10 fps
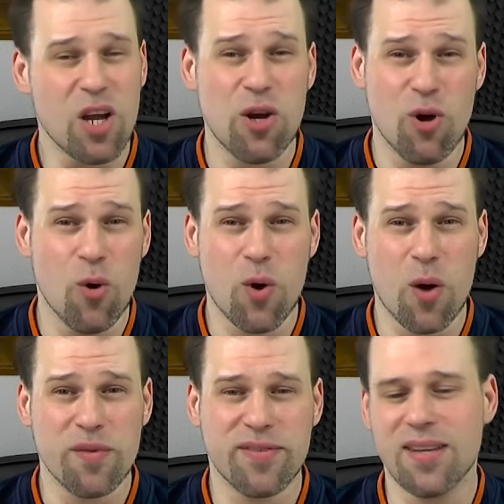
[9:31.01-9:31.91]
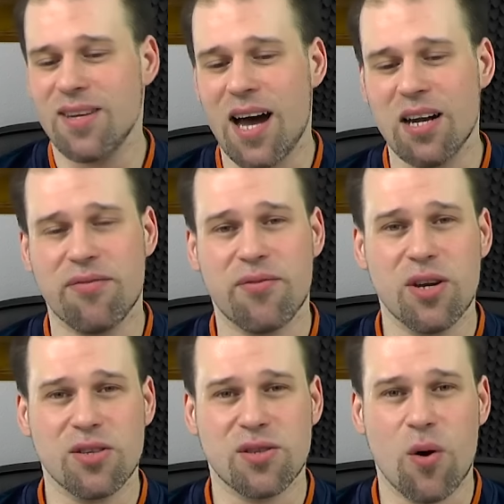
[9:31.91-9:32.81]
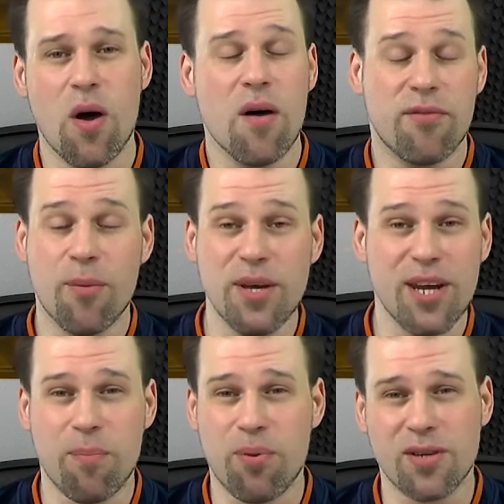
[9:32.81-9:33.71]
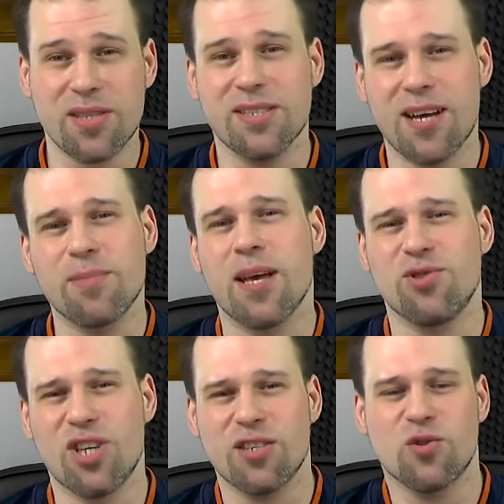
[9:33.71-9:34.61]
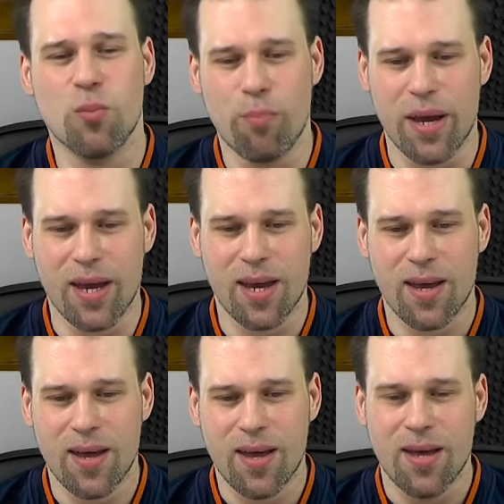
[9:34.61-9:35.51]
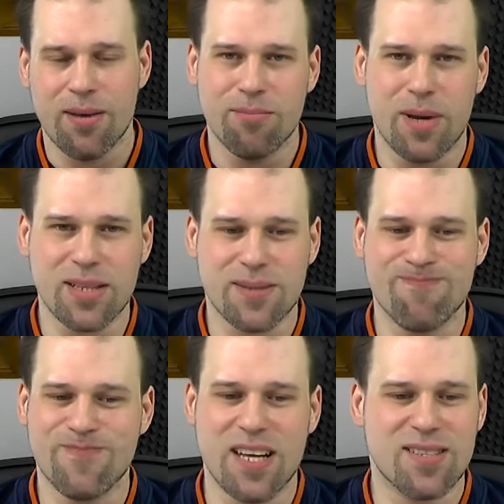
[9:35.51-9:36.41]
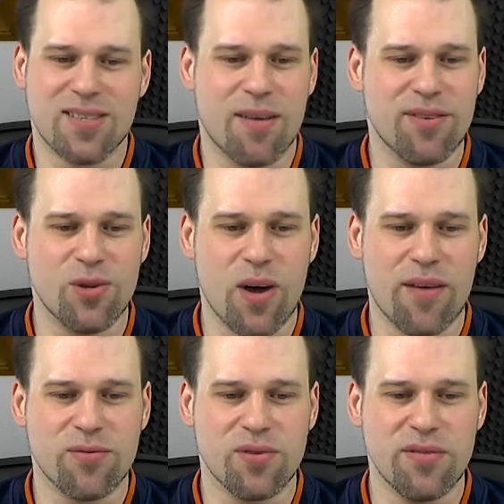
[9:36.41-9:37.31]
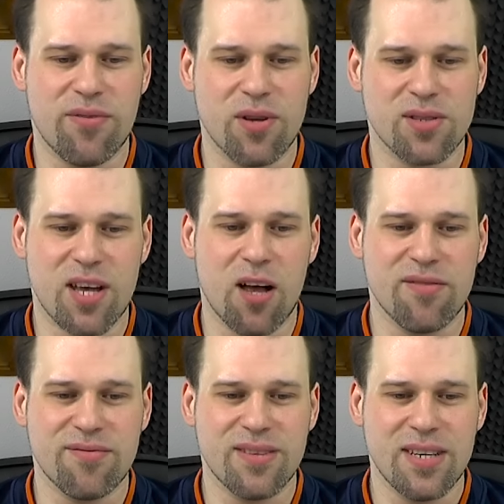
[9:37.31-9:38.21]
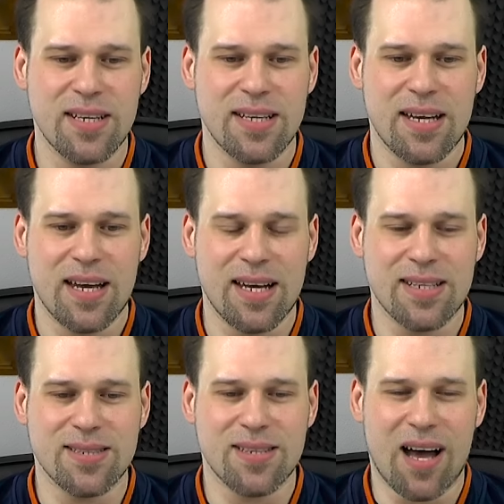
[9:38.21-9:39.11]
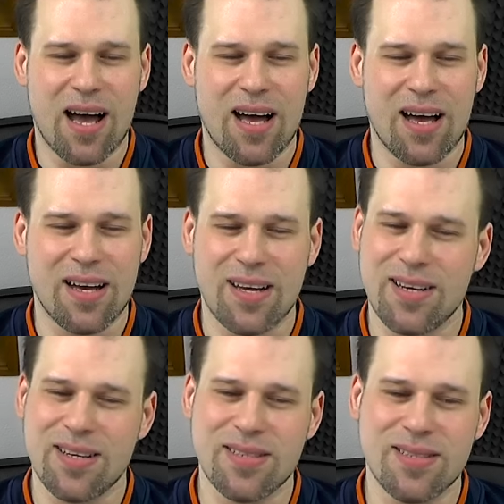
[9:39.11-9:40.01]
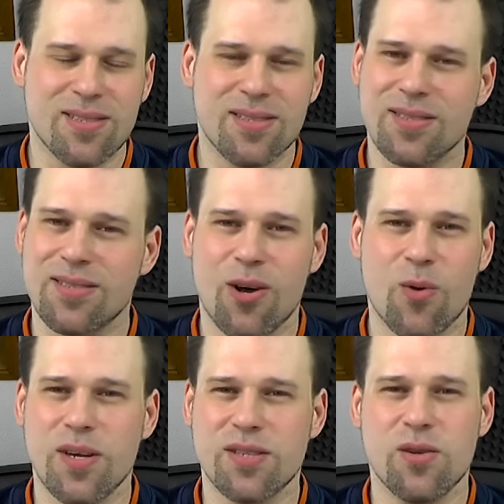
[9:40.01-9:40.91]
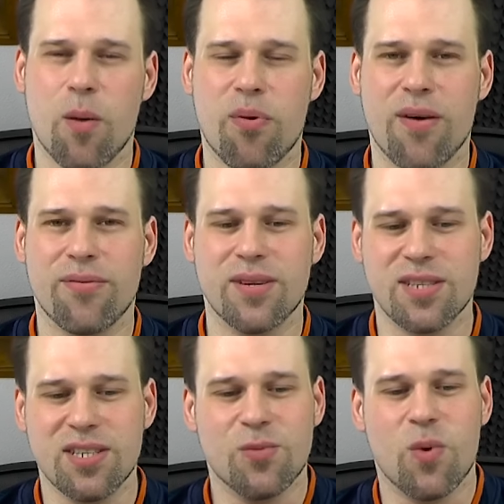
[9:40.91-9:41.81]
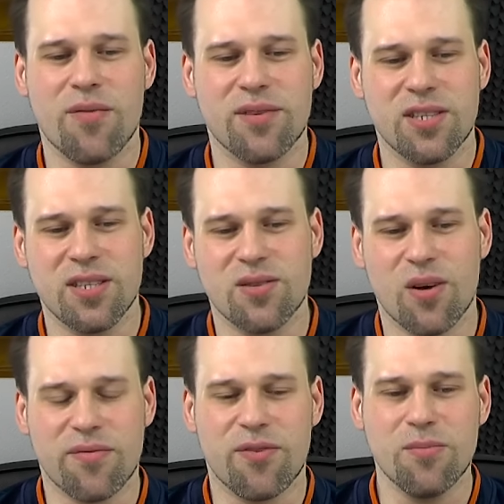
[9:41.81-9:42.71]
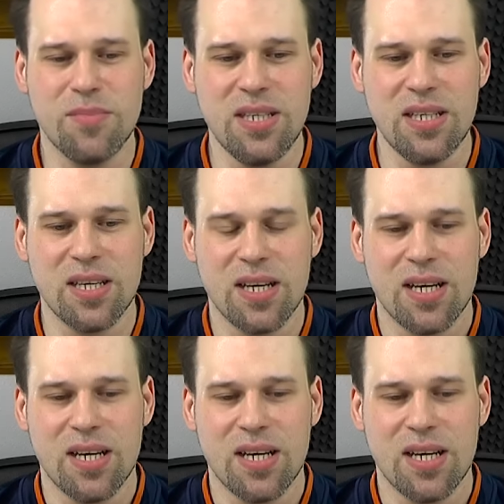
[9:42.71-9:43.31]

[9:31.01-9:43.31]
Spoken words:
No wrong with that, the Idol 3 or so. For me, they're personally sometimes just too big. But that's something you have to see for yourself. And it's always your preference. Is it worth it? Is it not? For me,